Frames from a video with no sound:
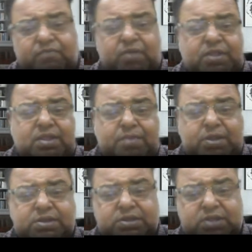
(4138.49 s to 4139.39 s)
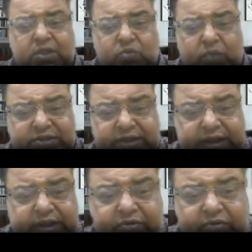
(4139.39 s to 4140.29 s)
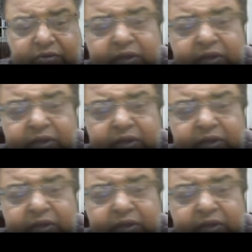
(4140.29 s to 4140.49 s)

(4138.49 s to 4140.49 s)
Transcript: when the patients are worsening to